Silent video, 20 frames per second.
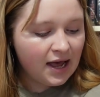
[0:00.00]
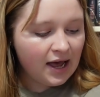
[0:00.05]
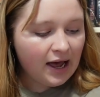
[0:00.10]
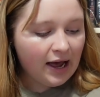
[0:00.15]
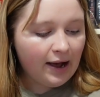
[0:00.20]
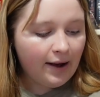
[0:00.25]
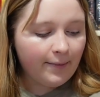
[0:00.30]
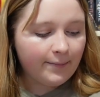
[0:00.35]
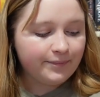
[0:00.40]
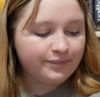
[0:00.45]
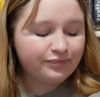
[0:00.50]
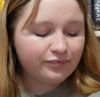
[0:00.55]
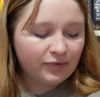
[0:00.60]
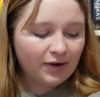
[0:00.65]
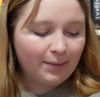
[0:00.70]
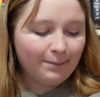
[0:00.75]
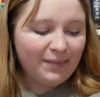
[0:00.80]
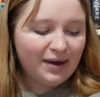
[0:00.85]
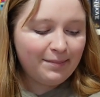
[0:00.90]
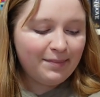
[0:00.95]
Um,
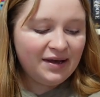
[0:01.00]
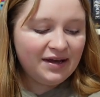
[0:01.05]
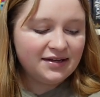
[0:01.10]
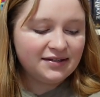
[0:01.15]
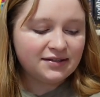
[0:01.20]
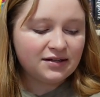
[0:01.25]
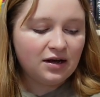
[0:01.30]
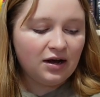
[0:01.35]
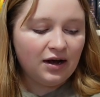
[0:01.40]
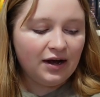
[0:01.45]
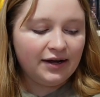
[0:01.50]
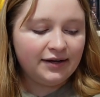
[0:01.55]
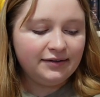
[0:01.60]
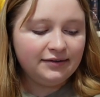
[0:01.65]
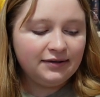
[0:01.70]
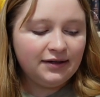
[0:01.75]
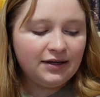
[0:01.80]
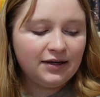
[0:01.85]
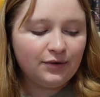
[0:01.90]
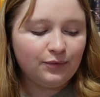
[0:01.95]
my biggest
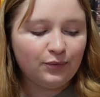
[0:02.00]
con